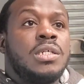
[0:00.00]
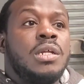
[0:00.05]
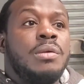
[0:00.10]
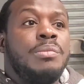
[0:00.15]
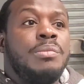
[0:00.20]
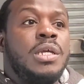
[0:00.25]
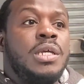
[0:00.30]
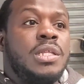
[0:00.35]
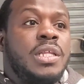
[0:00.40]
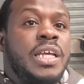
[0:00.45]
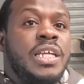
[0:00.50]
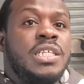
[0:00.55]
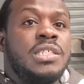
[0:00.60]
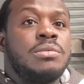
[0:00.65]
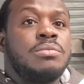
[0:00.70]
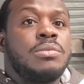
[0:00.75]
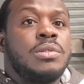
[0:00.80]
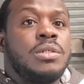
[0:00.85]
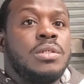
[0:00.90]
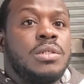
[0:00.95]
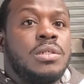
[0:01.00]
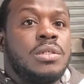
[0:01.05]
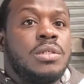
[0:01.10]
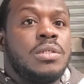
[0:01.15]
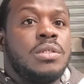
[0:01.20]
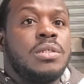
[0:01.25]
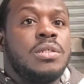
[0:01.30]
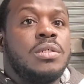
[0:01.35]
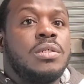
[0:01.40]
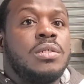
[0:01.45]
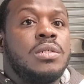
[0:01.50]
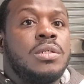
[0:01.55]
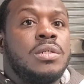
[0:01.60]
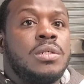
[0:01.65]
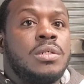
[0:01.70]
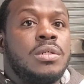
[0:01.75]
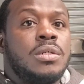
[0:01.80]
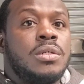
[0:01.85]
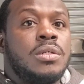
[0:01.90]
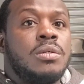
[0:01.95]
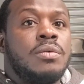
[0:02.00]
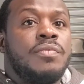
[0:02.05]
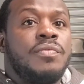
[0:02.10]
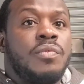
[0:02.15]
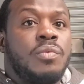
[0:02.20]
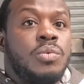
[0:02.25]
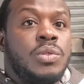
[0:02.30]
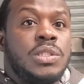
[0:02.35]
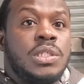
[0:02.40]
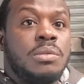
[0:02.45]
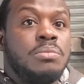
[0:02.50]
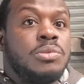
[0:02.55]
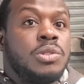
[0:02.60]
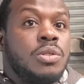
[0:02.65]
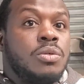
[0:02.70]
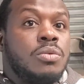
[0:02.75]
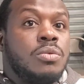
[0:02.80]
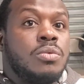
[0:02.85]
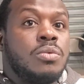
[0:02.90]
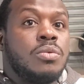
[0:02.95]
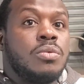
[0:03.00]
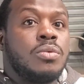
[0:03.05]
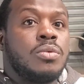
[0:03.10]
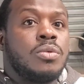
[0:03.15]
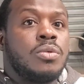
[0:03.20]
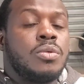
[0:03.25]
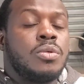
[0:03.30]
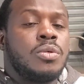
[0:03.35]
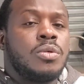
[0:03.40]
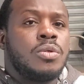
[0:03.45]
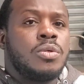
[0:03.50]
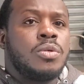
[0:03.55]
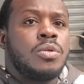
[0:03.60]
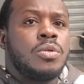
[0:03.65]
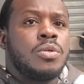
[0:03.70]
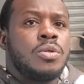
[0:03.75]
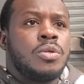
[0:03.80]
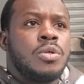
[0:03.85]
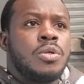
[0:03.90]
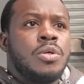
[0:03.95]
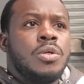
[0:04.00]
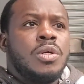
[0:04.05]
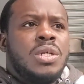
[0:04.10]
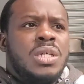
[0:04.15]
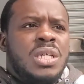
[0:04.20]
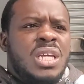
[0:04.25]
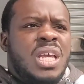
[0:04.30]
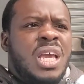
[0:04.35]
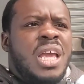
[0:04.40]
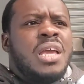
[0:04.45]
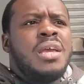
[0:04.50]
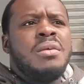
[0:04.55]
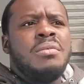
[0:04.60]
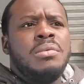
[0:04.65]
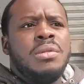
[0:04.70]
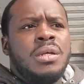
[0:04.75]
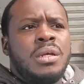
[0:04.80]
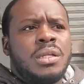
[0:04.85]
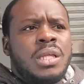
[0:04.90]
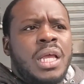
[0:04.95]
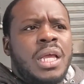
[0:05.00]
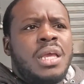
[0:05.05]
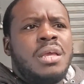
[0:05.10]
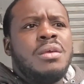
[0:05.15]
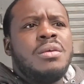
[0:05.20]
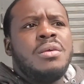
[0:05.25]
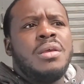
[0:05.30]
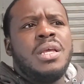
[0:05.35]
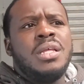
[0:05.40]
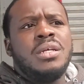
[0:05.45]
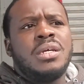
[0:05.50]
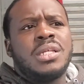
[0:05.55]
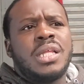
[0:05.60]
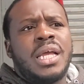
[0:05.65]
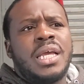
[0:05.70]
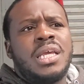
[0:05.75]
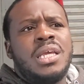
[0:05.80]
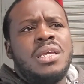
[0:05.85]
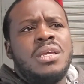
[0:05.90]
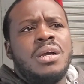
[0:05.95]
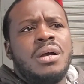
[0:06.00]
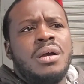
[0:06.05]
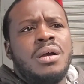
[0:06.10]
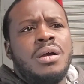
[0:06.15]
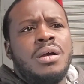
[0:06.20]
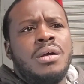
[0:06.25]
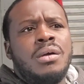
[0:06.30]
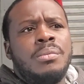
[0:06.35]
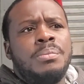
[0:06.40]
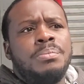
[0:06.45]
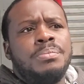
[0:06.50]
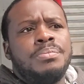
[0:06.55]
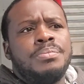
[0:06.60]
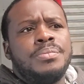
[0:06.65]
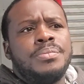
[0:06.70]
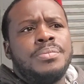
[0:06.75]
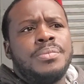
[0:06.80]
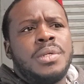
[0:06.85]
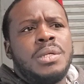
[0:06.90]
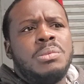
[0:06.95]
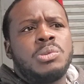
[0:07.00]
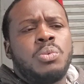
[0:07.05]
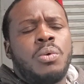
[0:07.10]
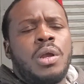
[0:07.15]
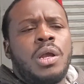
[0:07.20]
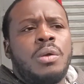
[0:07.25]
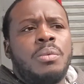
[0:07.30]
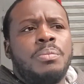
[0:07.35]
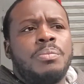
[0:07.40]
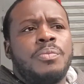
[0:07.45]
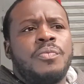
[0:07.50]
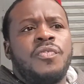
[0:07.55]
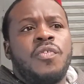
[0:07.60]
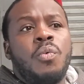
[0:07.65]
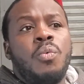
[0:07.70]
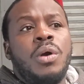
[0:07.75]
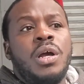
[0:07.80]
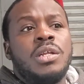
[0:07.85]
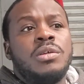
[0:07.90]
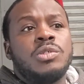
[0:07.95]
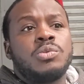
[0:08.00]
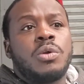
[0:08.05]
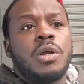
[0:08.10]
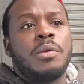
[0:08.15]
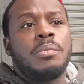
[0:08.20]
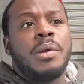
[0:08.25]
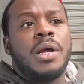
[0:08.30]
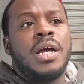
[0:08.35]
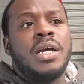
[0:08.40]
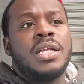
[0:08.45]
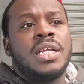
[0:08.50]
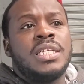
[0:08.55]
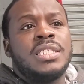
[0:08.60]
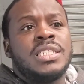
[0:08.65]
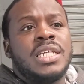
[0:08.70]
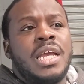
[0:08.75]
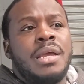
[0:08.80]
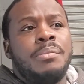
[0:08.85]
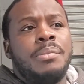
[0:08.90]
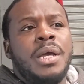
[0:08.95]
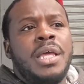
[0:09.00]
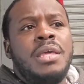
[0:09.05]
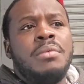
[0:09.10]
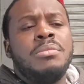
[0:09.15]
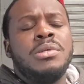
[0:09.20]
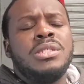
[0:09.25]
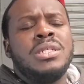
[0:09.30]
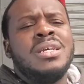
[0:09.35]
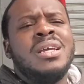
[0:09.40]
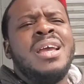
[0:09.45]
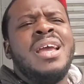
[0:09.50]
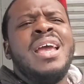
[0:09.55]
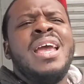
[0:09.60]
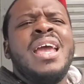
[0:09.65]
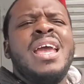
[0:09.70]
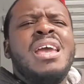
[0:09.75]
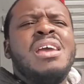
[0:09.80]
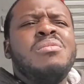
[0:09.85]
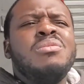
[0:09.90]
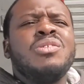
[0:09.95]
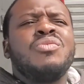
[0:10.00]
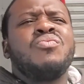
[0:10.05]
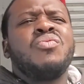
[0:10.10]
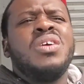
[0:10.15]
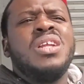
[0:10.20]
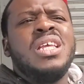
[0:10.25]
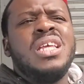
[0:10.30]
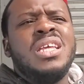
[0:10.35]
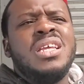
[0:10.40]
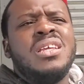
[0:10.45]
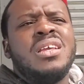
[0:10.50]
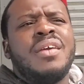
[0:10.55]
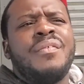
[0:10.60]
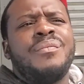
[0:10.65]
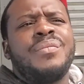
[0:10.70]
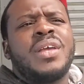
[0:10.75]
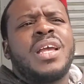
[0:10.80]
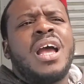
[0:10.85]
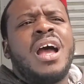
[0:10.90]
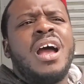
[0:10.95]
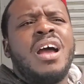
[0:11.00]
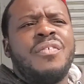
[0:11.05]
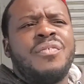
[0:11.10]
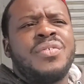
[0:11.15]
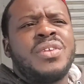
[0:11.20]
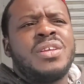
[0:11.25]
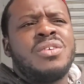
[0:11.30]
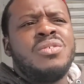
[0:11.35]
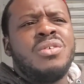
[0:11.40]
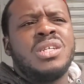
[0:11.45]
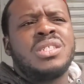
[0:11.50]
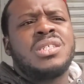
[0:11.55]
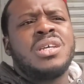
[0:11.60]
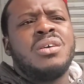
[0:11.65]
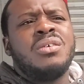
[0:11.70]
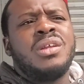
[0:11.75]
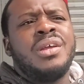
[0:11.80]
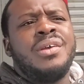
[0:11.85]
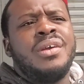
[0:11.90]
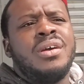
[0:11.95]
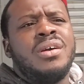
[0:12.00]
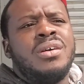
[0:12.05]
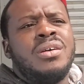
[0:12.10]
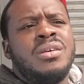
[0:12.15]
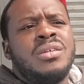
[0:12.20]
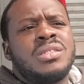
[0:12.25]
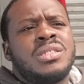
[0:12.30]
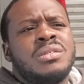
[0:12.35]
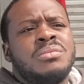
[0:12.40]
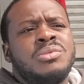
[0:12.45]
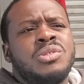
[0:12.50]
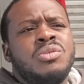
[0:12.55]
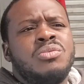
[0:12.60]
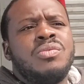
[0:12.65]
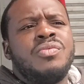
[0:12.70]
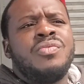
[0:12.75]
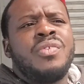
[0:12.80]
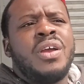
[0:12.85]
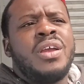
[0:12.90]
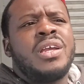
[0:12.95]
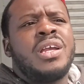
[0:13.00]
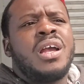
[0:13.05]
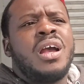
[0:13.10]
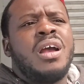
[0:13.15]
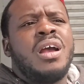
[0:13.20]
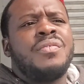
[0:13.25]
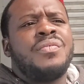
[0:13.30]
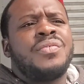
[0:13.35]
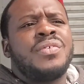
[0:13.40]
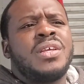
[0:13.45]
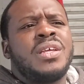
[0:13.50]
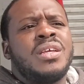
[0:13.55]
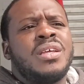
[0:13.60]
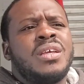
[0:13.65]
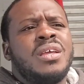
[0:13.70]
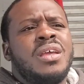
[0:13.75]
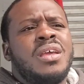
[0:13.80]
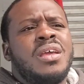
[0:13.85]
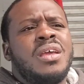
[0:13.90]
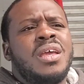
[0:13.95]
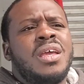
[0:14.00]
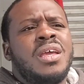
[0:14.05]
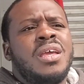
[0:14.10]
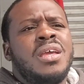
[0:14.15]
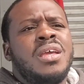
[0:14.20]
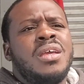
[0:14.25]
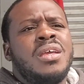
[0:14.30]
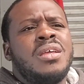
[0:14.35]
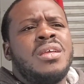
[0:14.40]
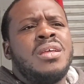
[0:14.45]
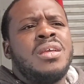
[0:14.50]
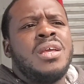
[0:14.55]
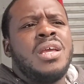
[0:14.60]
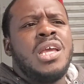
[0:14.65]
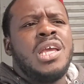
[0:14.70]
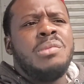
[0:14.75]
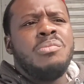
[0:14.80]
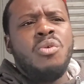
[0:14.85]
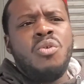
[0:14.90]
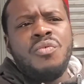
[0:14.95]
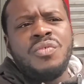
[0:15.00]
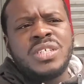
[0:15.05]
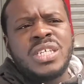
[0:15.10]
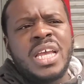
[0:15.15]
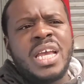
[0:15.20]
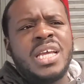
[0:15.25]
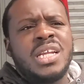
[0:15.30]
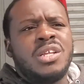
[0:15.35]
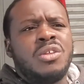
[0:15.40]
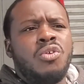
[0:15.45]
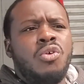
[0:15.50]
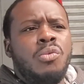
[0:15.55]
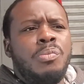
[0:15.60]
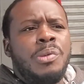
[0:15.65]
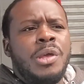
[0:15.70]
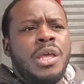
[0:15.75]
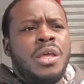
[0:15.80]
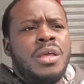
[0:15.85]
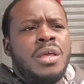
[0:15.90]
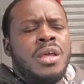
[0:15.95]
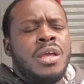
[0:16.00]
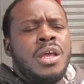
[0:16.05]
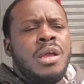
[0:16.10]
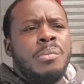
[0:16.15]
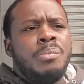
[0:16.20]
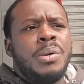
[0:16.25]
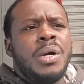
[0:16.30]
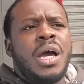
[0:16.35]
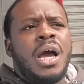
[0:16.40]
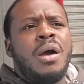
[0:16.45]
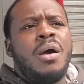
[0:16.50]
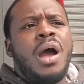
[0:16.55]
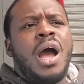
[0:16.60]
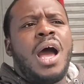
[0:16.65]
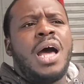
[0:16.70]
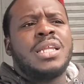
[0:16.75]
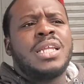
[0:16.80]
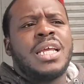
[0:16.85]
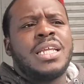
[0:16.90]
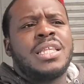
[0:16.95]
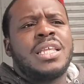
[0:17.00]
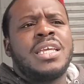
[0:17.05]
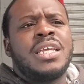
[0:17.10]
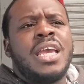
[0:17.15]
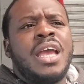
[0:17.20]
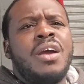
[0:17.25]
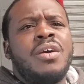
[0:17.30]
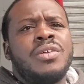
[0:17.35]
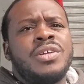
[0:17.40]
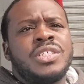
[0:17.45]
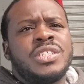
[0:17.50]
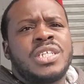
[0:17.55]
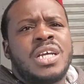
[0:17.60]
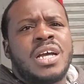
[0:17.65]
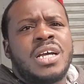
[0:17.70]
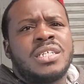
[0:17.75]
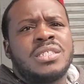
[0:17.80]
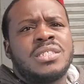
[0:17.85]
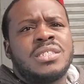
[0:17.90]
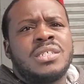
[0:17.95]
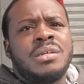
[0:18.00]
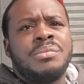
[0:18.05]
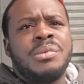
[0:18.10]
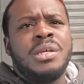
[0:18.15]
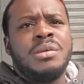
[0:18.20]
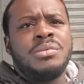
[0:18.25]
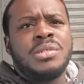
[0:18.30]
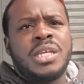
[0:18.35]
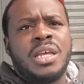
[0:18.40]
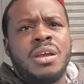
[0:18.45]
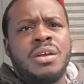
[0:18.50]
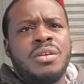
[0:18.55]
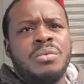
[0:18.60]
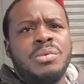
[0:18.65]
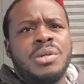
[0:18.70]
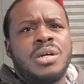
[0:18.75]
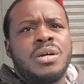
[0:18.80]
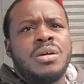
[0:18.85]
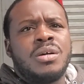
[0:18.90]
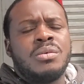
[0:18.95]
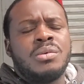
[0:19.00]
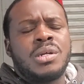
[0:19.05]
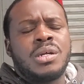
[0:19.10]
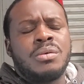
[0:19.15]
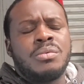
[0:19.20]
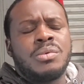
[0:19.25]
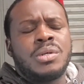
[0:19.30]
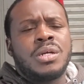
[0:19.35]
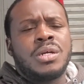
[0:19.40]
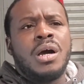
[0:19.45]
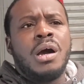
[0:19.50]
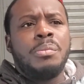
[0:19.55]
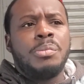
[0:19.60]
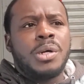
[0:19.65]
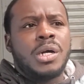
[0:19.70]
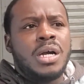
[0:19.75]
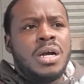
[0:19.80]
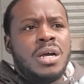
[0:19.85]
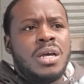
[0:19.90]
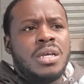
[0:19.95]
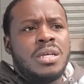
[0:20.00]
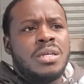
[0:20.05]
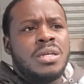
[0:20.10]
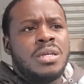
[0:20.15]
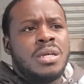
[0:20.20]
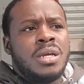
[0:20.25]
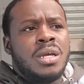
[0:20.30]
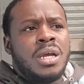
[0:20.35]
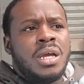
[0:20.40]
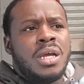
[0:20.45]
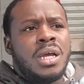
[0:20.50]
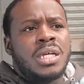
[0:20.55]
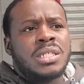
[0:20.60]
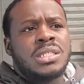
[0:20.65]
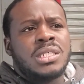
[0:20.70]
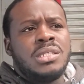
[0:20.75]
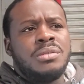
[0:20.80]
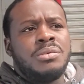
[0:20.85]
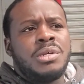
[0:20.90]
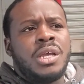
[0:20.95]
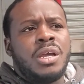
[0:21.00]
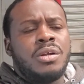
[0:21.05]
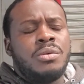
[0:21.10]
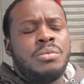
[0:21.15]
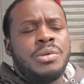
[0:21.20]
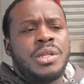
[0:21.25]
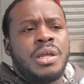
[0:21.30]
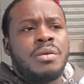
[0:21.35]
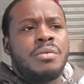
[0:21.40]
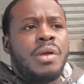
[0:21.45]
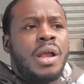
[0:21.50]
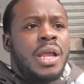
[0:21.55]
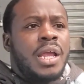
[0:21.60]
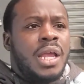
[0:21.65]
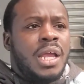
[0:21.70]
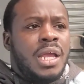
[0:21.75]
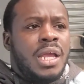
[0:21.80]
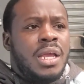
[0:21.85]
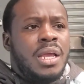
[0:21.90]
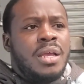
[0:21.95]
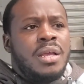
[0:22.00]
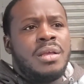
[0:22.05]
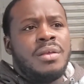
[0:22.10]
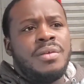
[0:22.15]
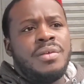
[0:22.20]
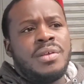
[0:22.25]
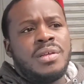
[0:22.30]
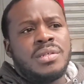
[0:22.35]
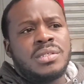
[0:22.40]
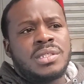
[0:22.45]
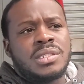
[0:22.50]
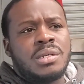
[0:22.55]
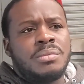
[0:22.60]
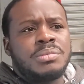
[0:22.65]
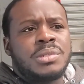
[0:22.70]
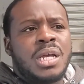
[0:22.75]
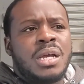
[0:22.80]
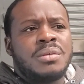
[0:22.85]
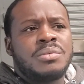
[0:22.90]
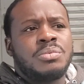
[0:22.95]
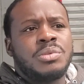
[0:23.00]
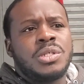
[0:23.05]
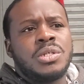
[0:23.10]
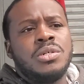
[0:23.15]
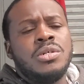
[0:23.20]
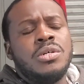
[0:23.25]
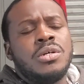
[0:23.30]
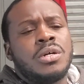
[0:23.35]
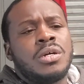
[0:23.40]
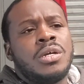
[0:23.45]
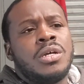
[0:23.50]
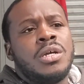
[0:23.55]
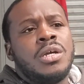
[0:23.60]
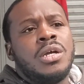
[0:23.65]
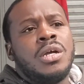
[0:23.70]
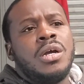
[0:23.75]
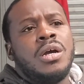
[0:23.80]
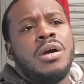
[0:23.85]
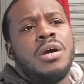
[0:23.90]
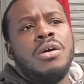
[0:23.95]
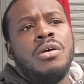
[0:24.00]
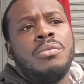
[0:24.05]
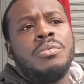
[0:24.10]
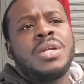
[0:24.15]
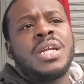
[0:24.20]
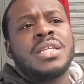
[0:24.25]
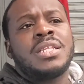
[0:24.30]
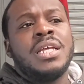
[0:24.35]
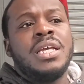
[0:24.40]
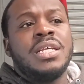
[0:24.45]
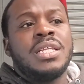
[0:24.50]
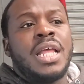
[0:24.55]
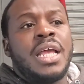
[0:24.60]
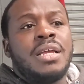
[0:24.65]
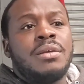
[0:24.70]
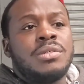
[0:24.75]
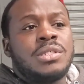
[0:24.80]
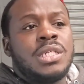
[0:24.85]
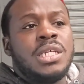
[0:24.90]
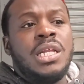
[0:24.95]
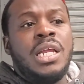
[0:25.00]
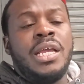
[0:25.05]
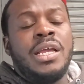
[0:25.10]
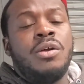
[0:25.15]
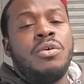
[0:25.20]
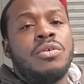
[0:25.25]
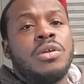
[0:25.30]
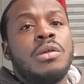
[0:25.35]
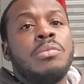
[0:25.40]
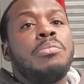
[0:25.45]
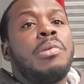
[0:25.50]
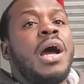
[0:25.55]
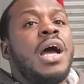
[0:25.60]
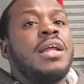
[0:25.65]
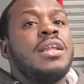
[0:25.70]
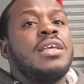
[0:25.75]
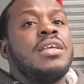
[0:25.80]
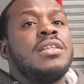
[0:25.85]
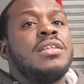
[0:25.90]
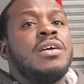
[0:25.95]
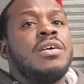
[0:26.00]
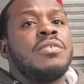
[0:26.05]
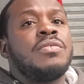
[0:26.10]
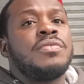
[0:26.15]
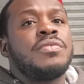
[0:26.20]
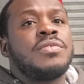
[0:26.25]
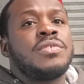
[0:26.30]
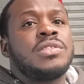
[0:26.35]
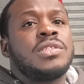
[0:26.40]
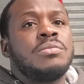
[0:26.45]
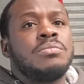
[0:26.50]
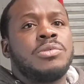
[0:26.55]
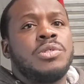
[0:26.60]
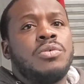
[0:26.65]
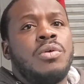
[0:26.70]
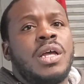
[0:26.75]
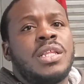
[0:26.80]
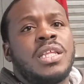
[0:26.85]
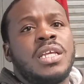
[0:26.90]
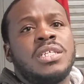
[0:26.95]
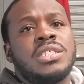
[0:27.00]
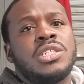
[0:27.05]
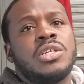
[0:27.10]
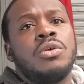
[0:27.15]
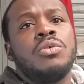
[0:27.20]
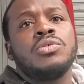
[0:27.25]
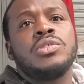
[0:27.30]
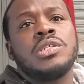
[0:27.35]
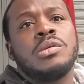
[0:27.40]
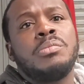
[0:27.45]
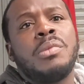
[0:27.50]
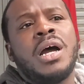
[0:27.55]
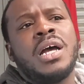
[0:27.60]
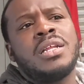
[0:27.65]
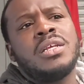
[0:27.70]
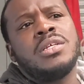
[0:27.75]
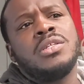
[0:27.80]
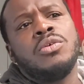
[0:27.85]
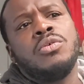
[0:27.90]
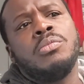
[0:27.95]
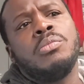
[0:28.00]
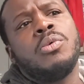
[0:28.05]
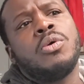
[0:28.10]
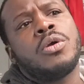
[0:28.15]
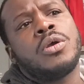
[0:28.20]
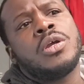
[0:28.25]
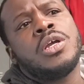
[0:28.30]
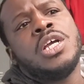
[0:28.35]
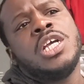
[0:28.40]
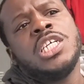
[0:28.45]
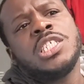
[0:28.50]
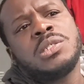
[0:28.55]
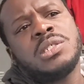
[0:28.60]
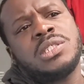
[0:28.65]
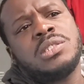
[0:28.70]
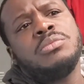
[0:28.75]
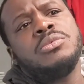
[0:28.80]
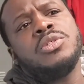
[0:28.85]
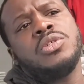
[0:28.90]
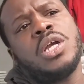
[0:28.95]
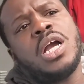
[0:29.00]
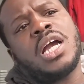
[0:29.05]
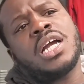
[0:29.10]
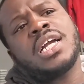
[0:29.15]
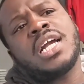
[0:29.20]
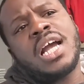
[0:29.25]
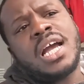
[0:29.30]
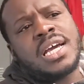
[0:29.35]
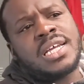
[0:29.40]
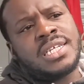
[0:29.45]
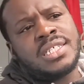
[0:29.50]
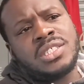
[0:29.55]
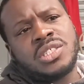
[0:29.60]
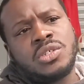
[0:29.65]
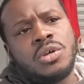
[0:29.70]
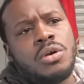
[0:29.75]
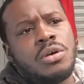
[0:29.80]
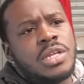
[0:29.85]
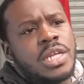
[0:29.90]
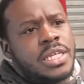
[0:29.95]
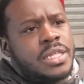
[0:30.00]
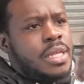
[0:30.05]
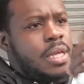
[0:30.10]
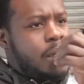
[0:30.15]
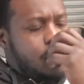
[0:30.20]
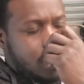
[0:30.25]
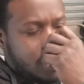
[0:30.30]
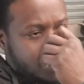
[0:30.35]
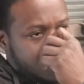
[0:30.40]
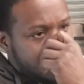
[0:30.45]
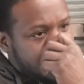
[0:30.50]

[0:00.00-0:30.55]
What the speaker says: And I mean, did you see any improvements from the Goucher fight till now? Yeah, he looked like he was working. For one, he was working behind that jab, but he was really confident. You could tell that Tim Tszyu was very confident, and he moved his head a little bit. But I like the counter shots. You know, he was countering with a uppercut. I seen him counter with that right hand, sometimes with the hook. What I didn't like was he didn't go to the body enough. Tim Tszyu, I think, should go to the body a little more. Especially when you got a guy that's tall like that.